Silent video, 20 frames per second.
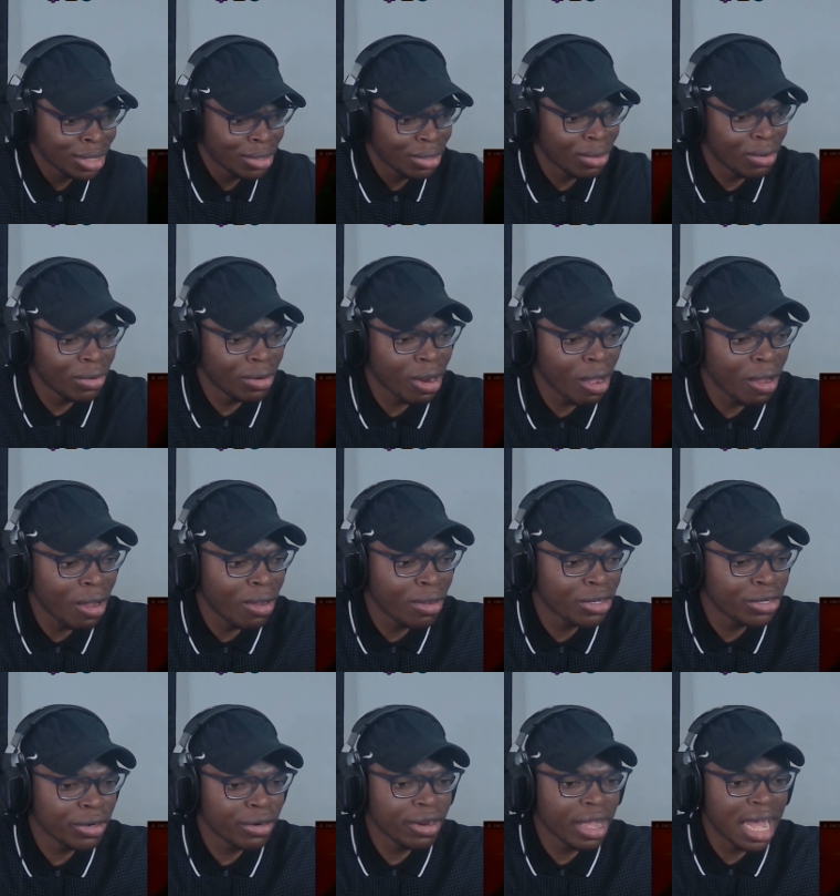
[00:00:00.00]
Hold
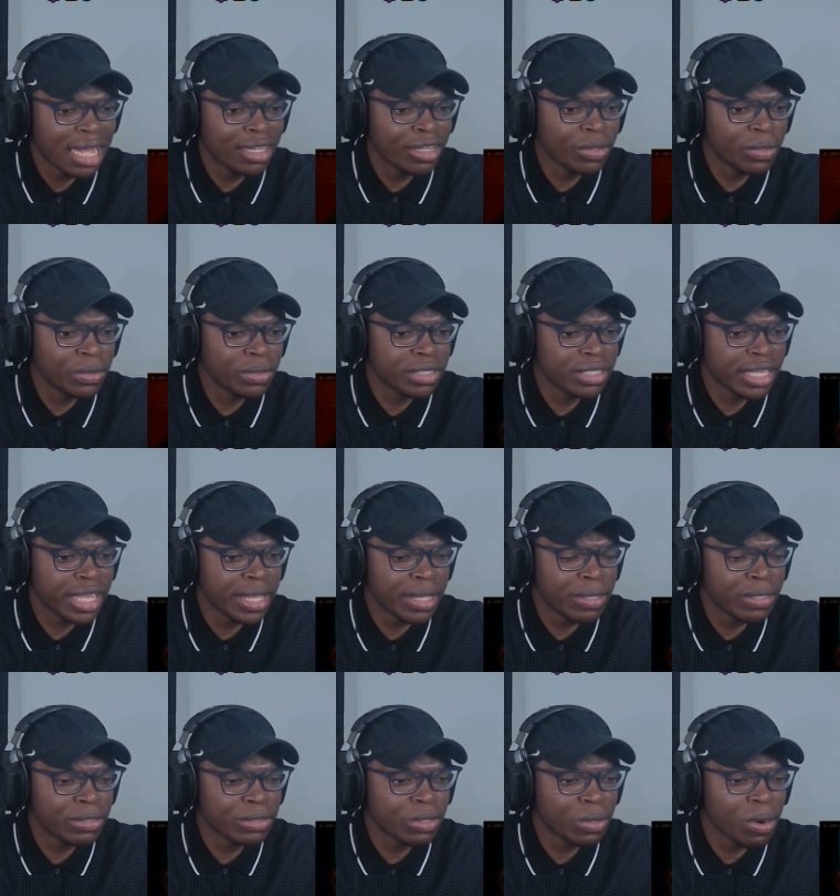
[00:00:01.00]
on, girl got little
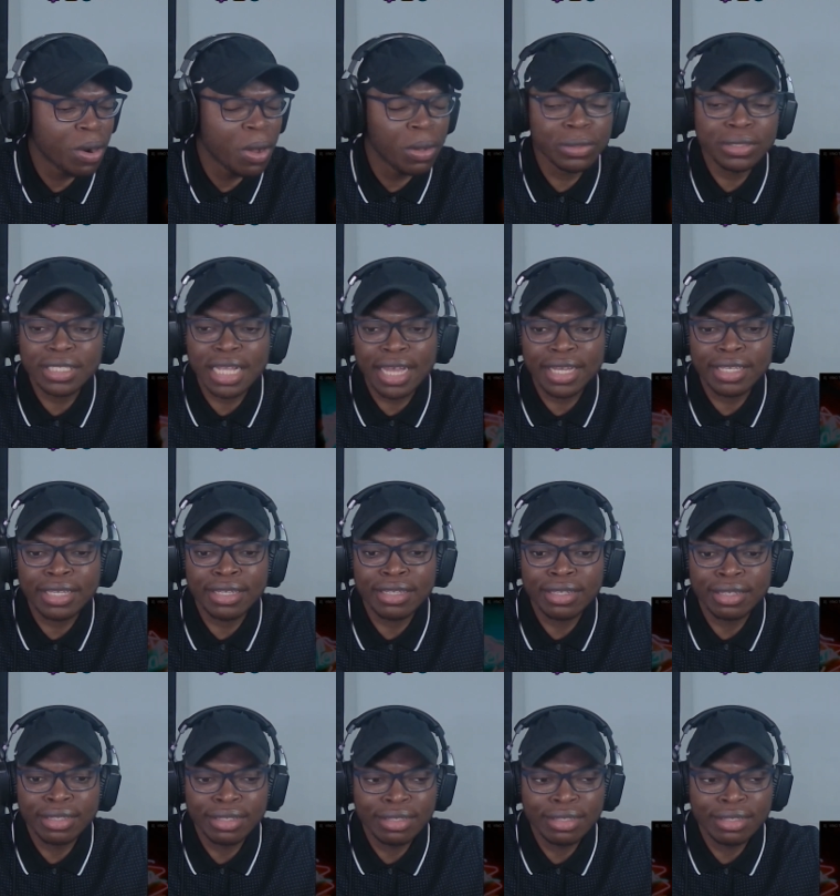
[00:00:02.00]
skills. Hold on a second.